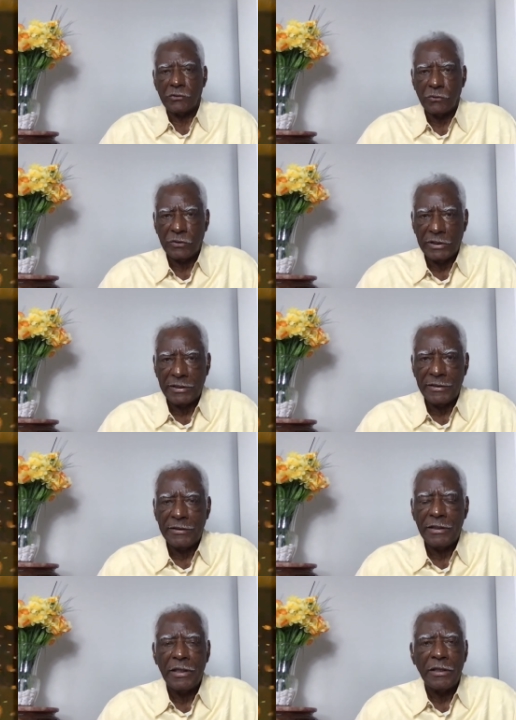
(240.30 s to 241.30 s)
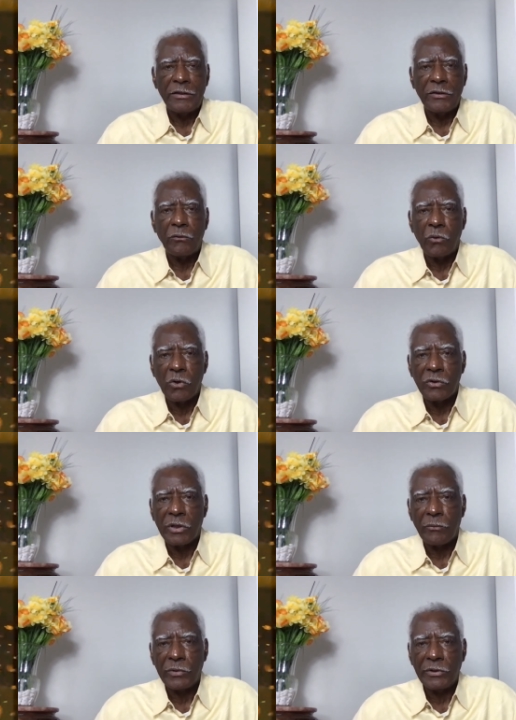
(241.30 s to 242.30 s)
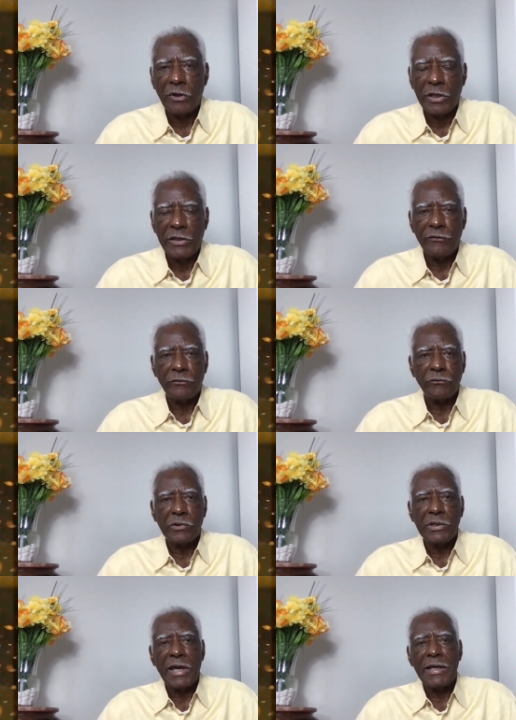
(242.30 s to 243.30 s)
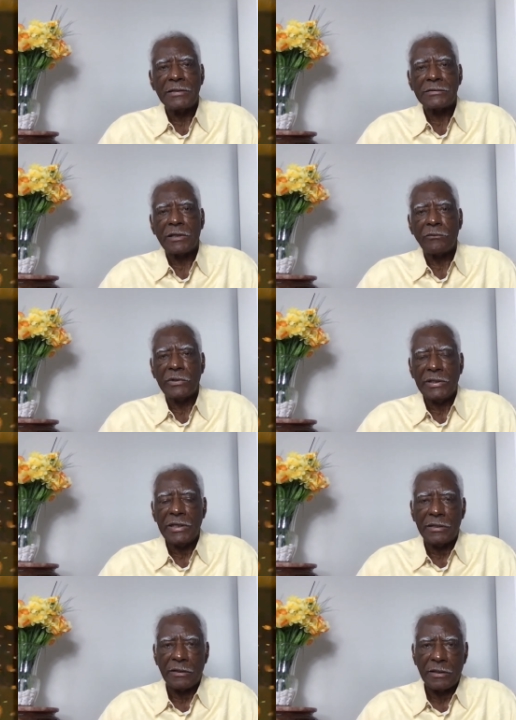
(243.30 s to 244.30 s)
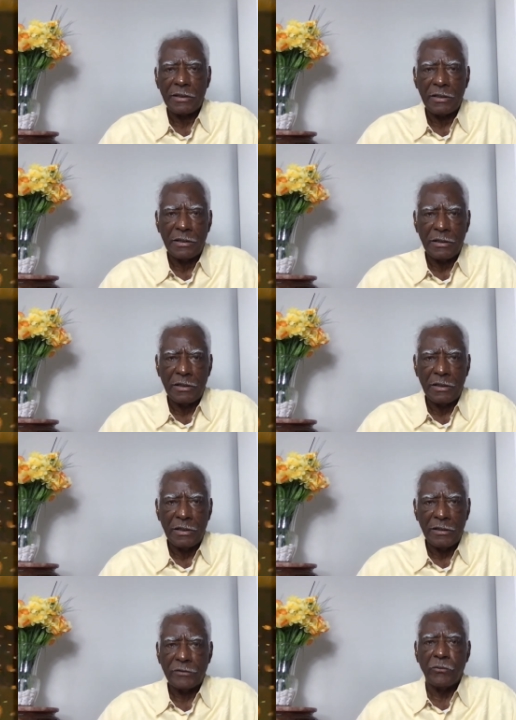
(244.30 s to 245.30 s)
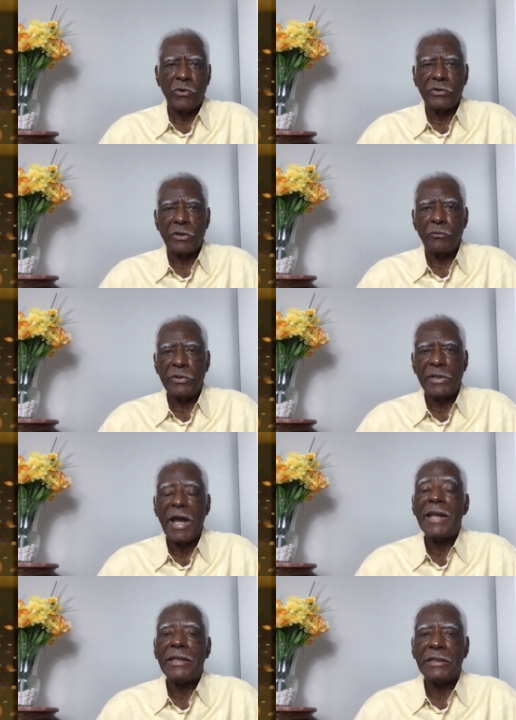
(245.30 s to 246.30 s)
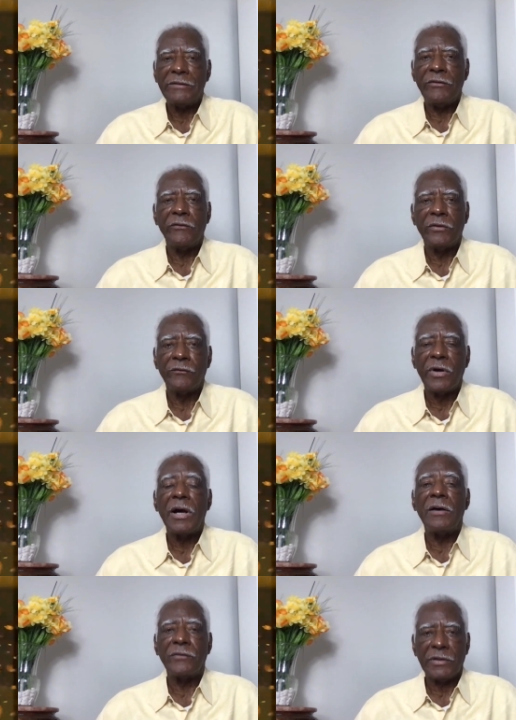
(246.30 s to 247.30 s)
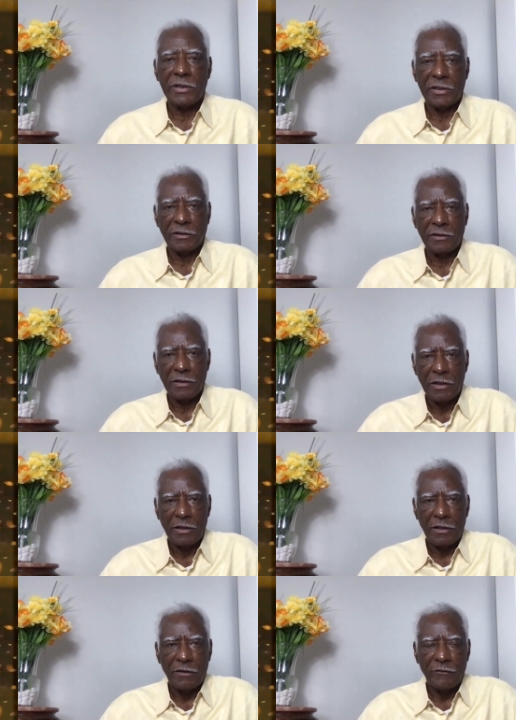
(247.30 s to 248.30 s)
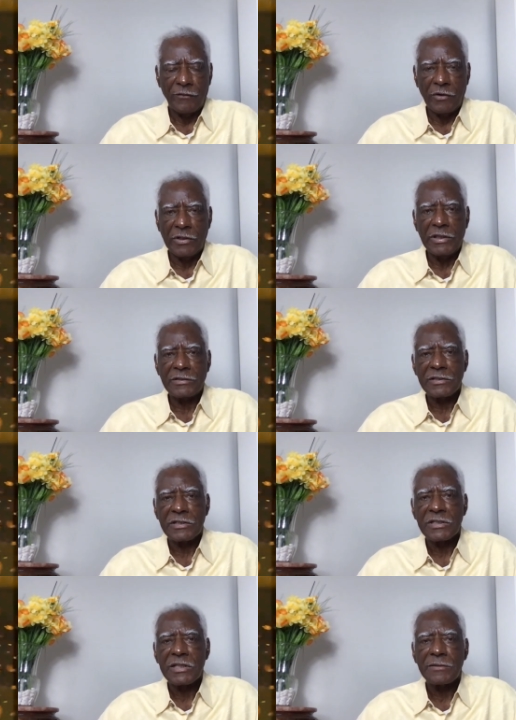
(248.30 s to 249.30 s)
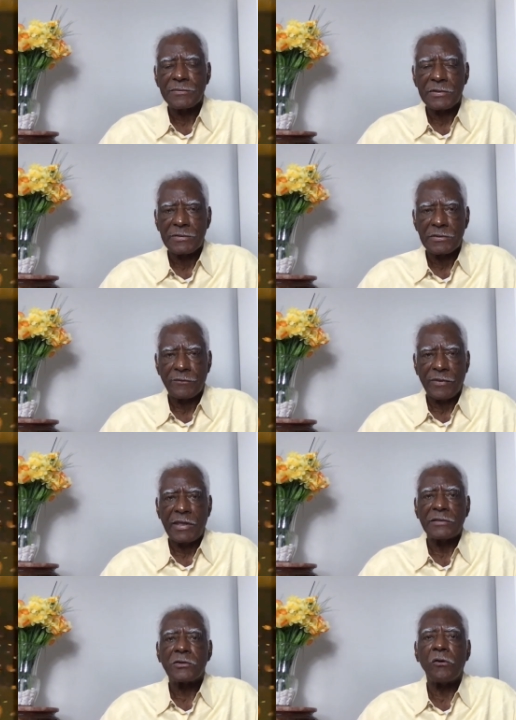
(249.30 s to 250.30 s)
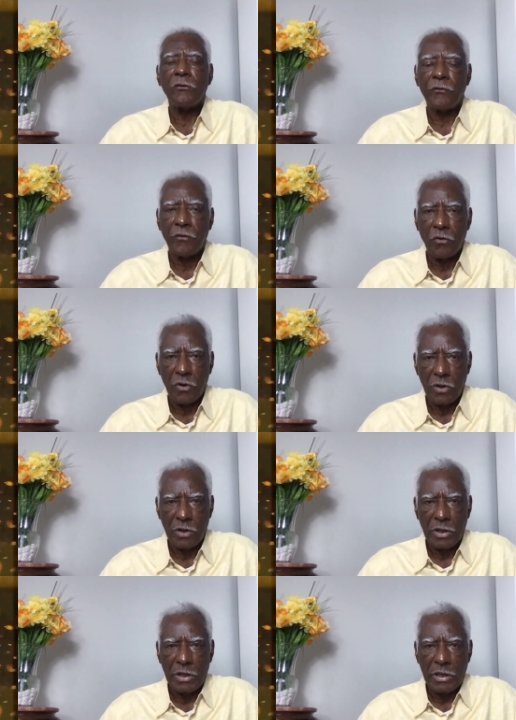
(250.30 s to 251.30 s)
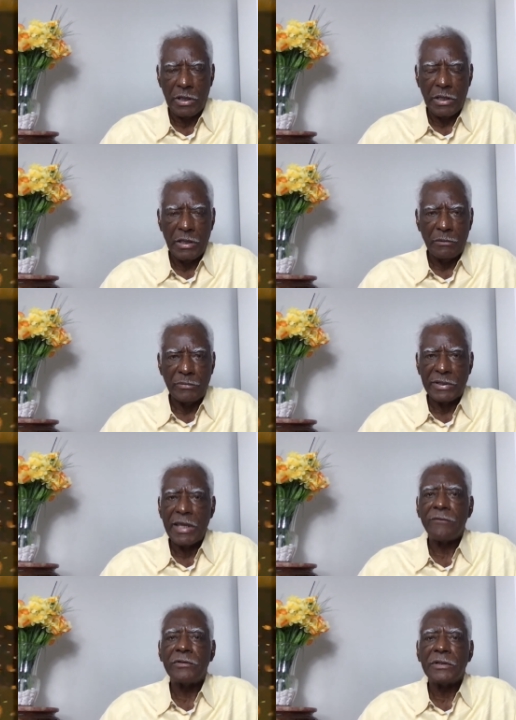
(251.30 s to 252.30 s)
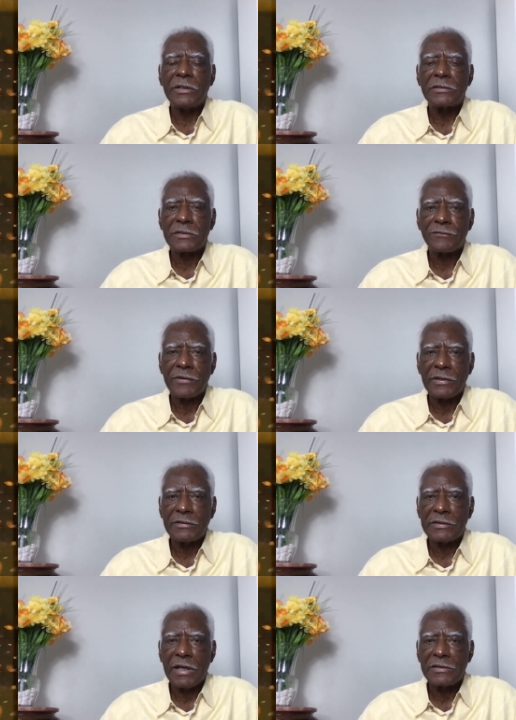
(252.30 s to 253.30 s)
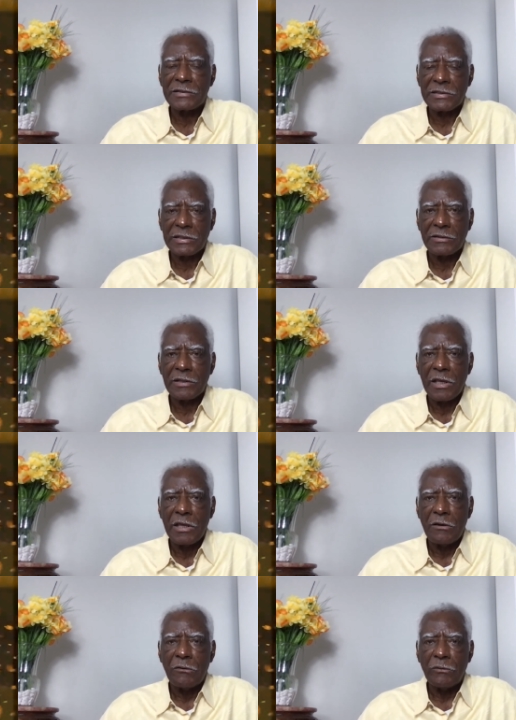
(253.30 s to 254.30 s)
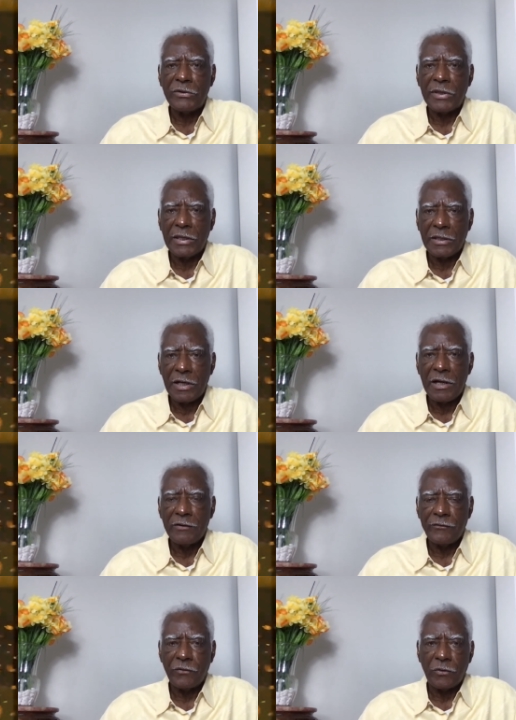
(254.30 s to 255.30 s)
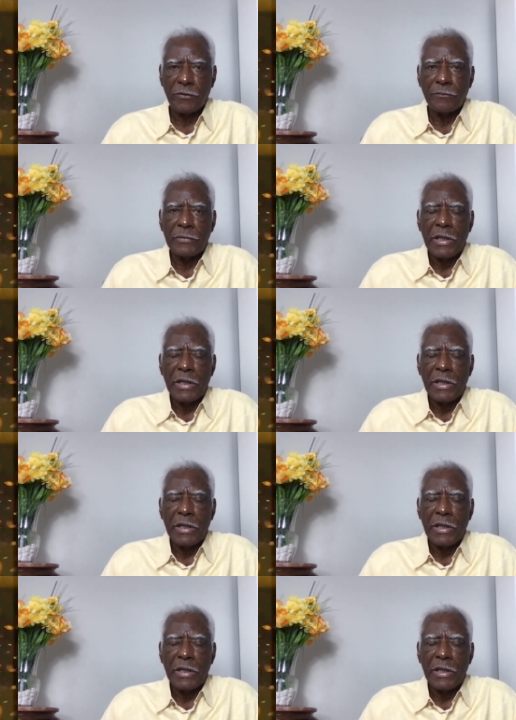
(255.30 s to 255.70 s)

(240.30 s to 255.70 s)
to in the world that we don't even realize that we're in, the world that we're not even involved in. For it's the substance of things hoped for, but evidence of things not seen. We thank God for